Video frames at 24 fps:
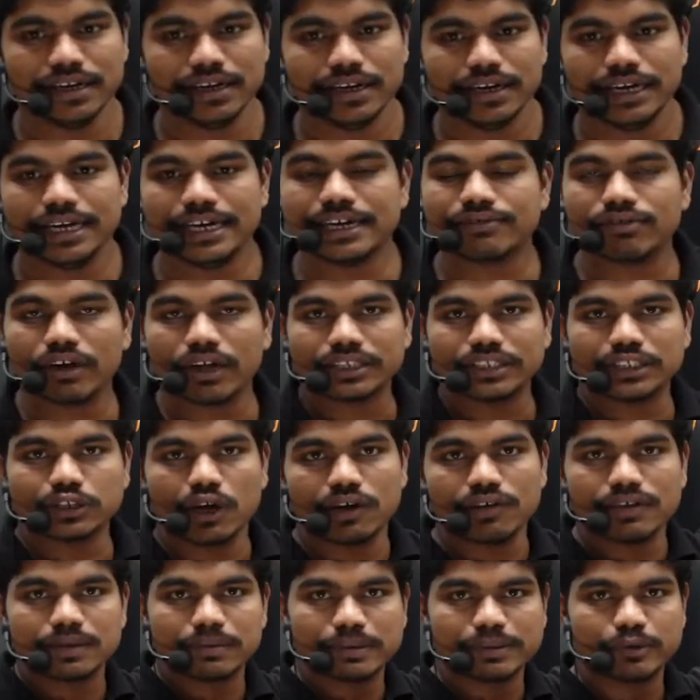Heat flux is
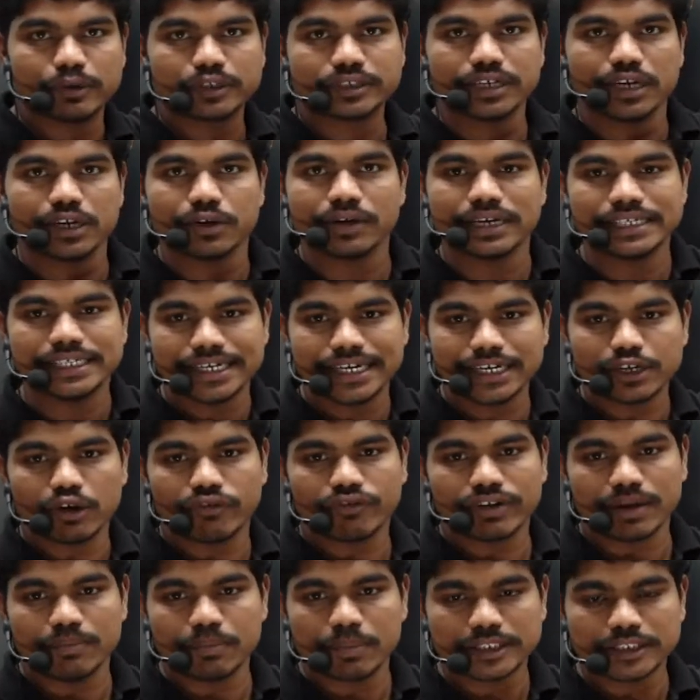always proportional to gradient of
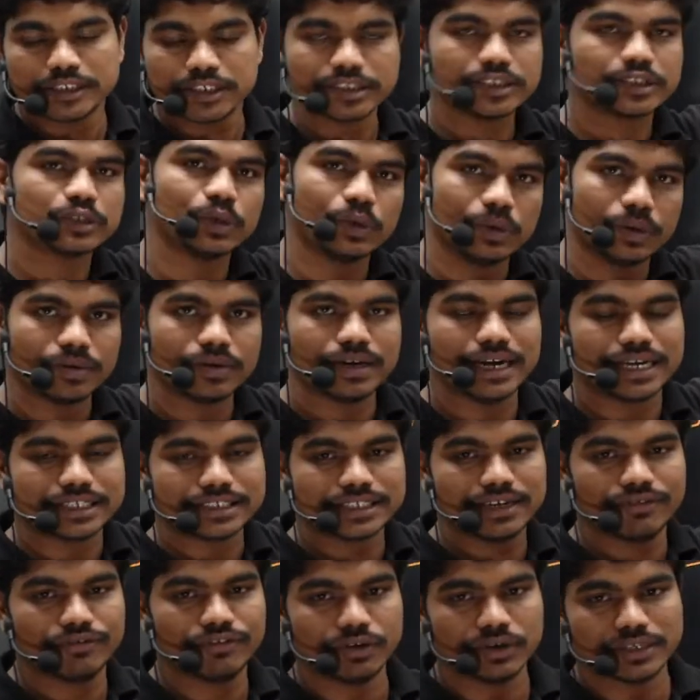temperature. So let's say
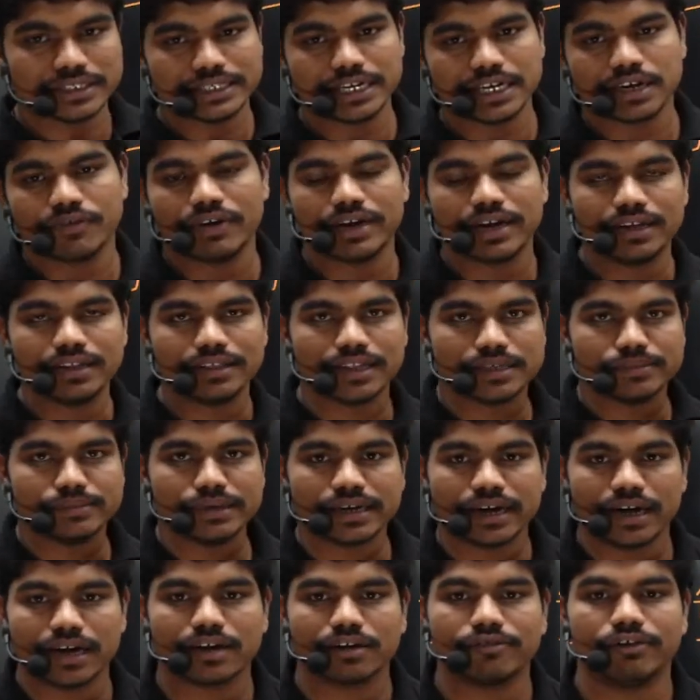if you are equating, thermal
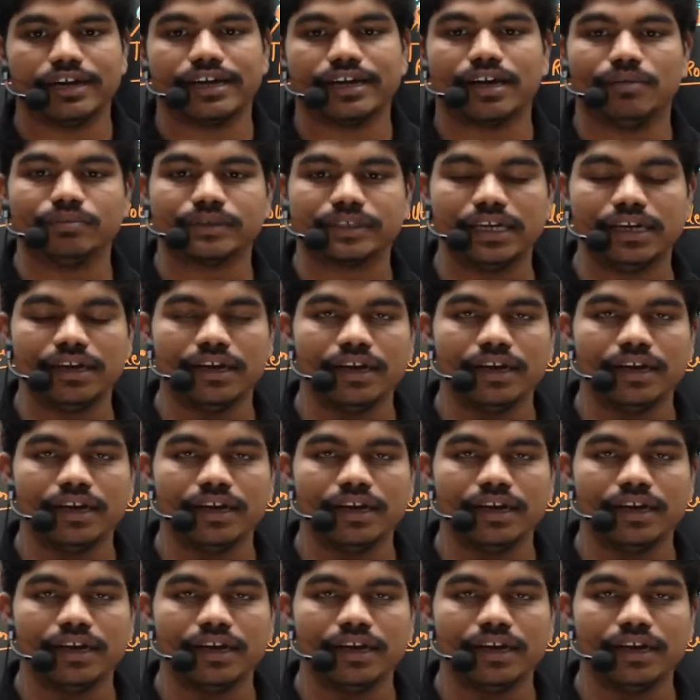conductivity comes in.